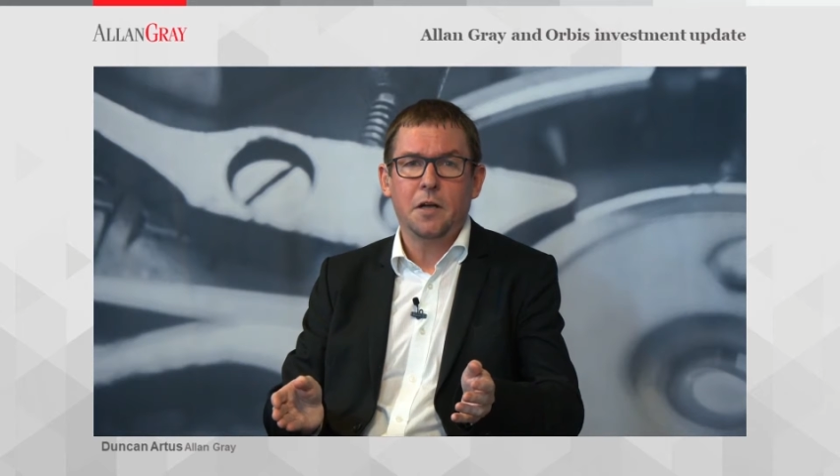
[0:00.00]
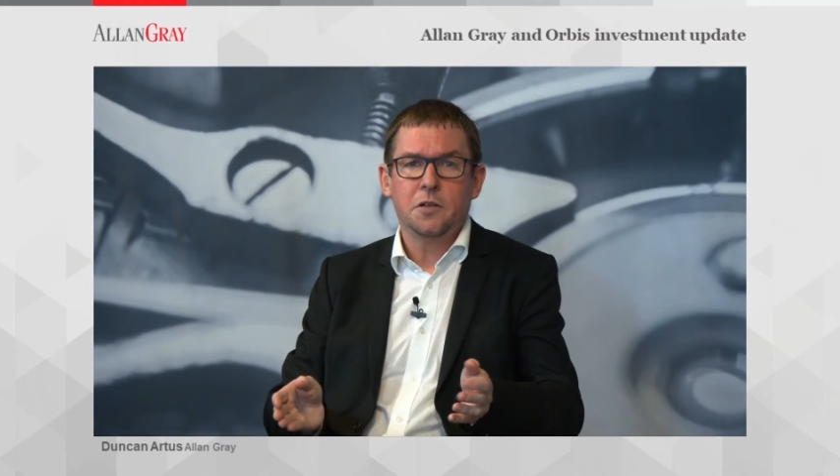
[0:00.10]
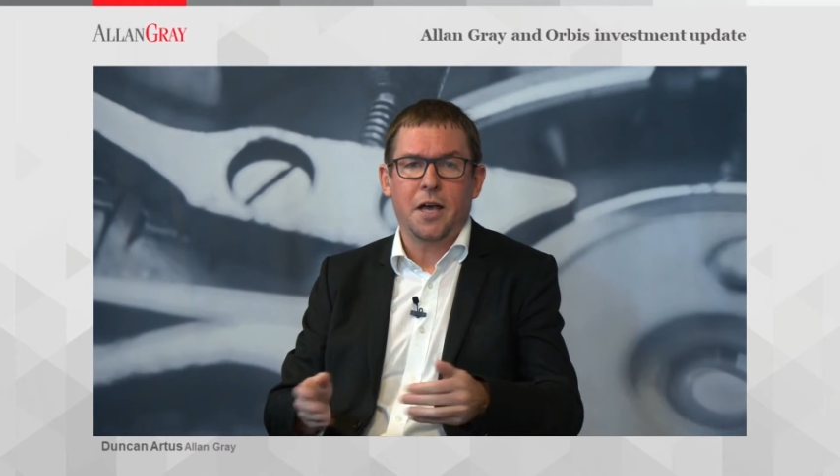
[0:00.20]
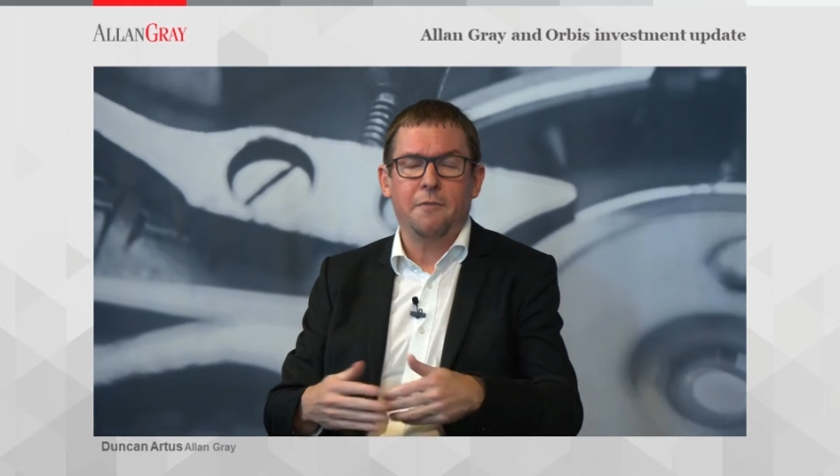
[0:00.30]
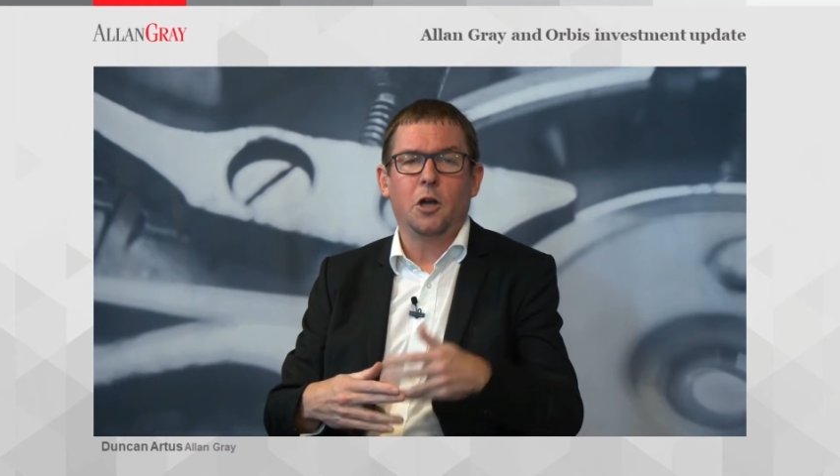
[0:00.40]

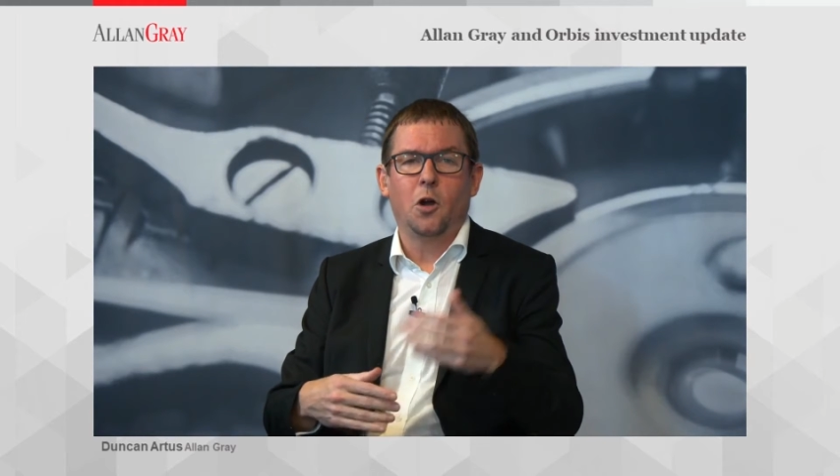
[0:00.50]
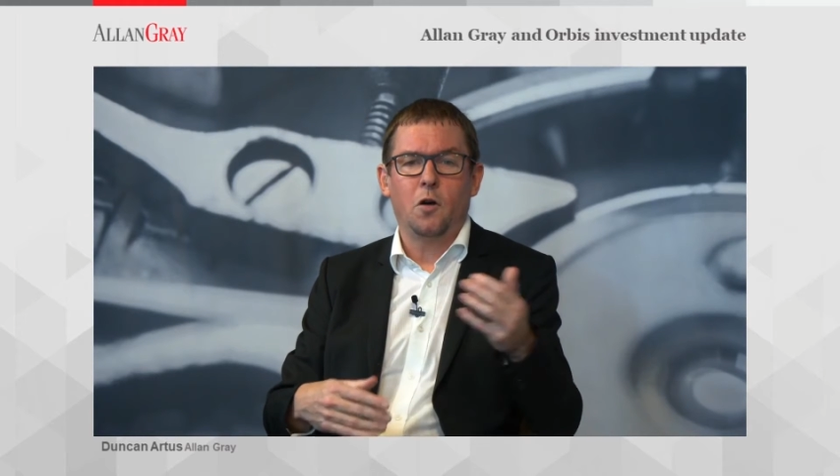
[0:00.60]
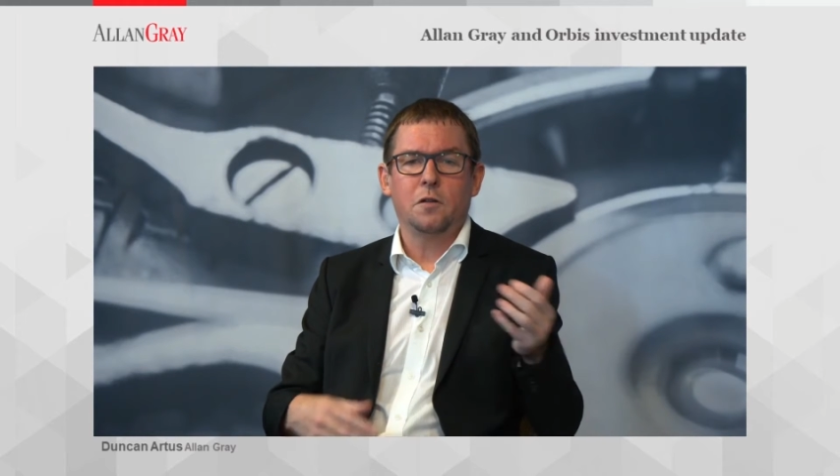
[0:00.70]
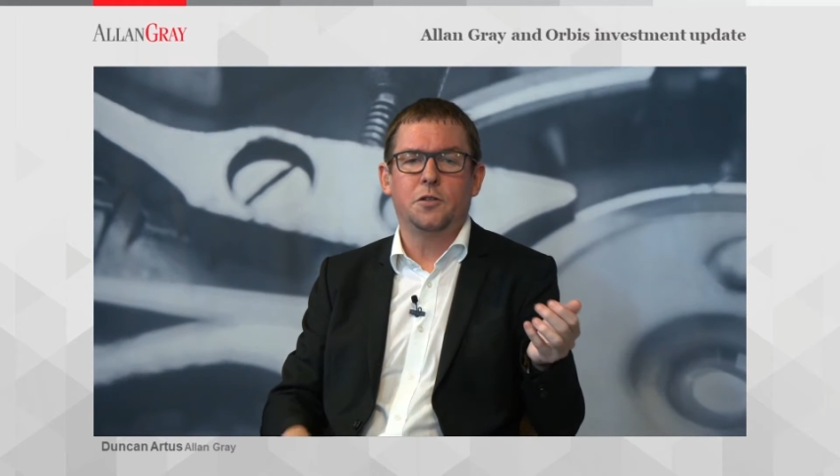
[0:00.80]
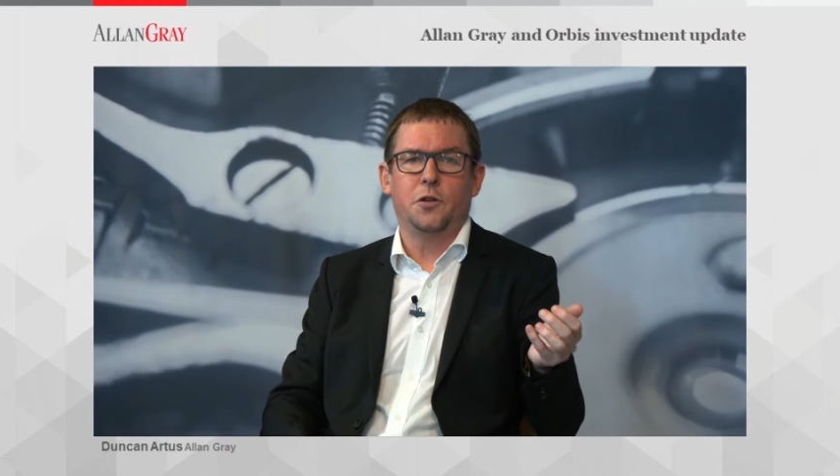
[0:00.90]
So having a
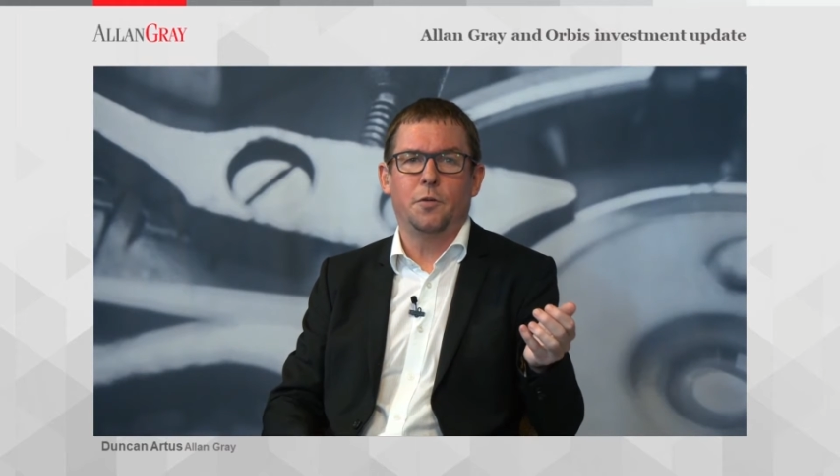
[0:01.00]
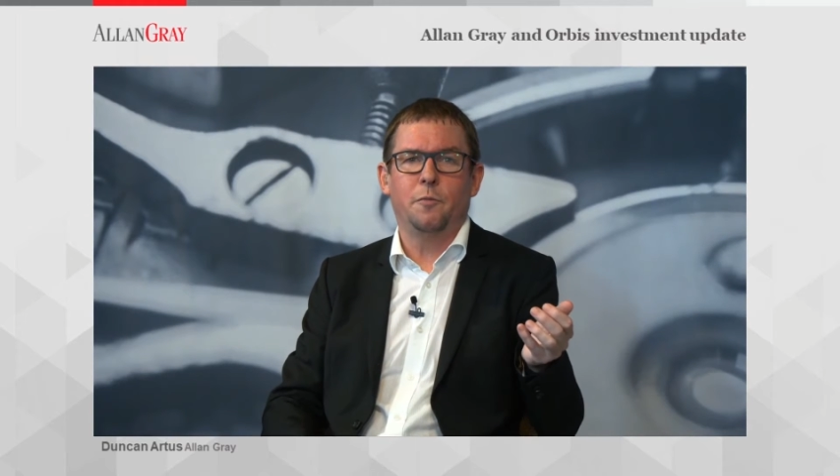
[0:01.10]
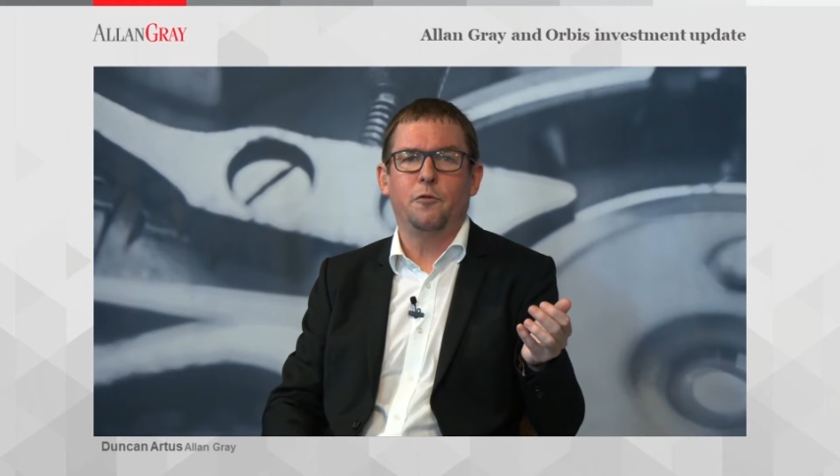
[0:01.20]
long-term